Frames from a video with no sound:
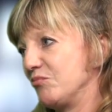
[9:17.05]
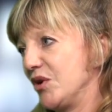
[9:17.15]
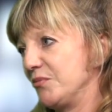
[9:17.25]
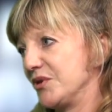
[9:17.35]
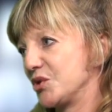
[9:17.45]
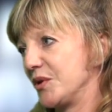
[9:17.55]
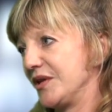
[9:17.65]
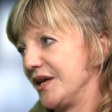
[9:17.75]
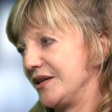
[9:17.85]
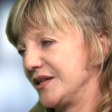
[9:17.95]
moment when
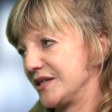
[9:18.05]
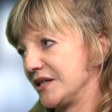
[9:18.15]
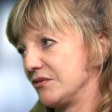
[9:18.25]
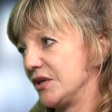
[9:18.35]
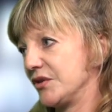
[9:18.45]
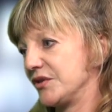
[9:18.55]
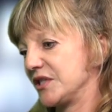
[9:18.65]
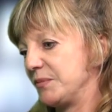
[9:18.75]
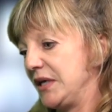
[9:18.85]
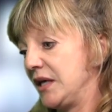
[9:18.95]
they're listening rather than
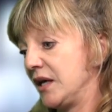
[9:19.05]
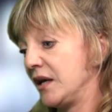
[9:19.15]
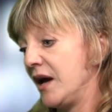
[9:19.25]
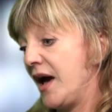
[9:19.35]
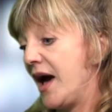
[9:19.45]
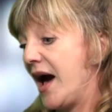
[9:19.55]
speaking,